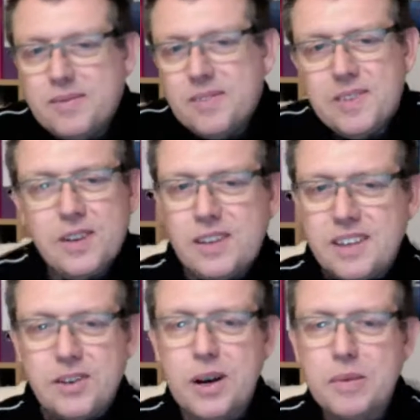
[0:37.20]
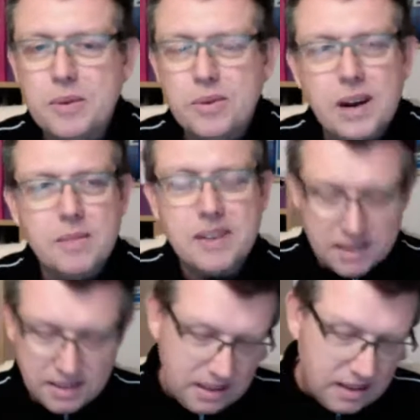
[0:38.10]
just incredible. I
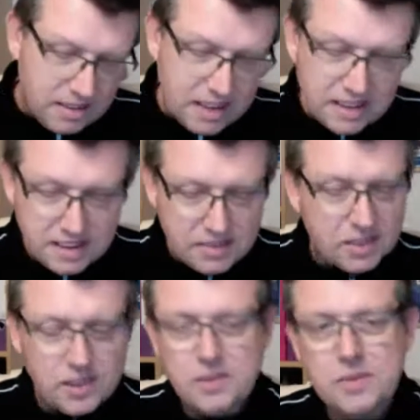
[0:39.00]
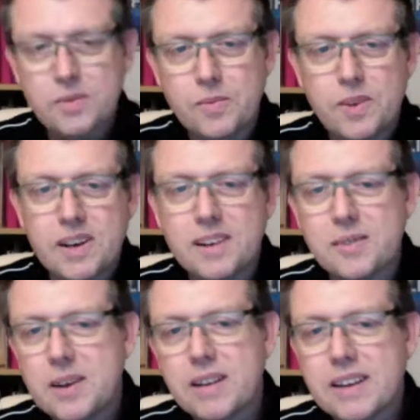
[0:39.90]
mean, things are just,
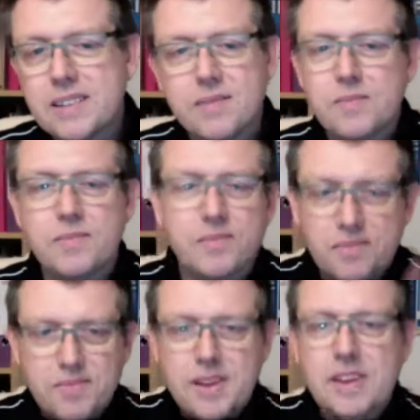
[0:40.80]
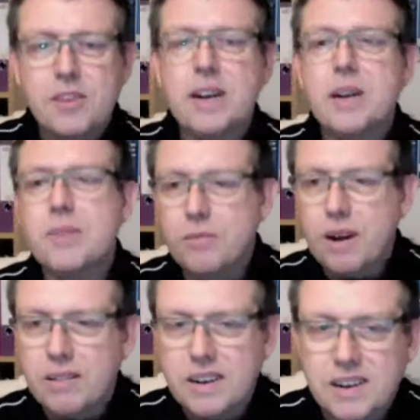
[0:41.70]
going incredibly
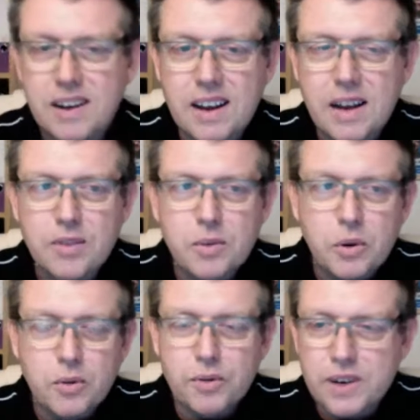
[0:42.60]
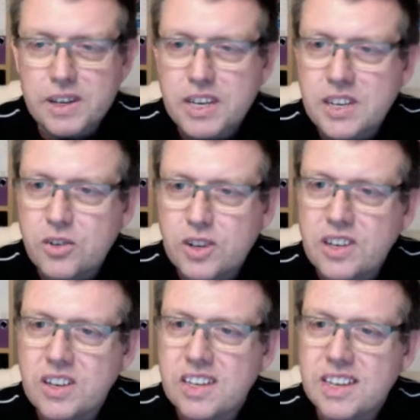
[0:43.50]
well, and I love you all for your
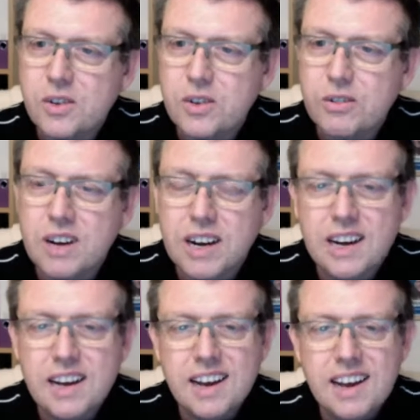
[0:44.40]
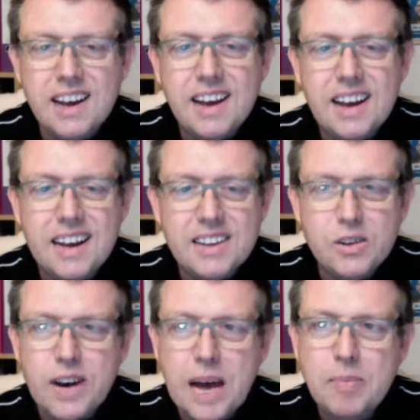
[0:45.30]
interest and
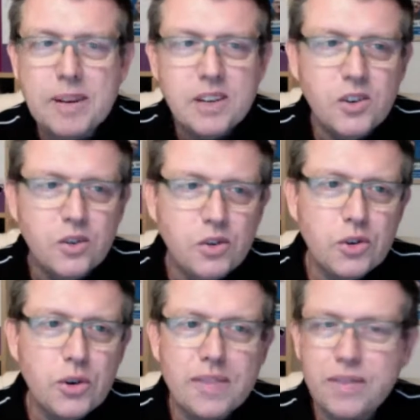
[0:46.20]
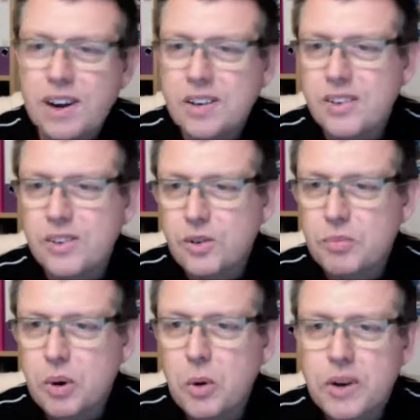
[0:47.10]
your happiness and your joy for us and your
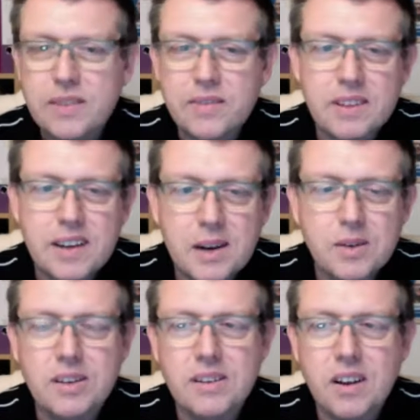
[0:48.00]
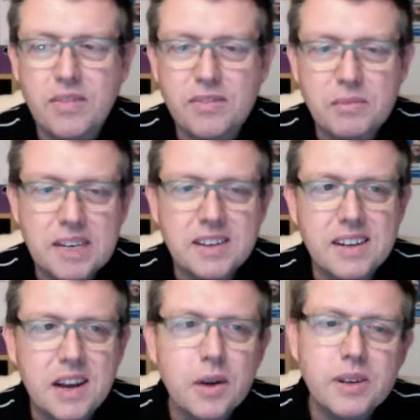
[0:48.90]
support and everything else. And Life Remixed, I
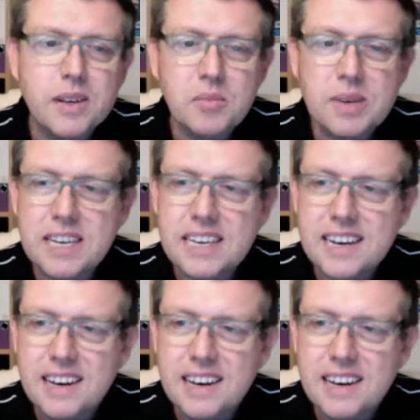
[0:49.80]
know, is going to be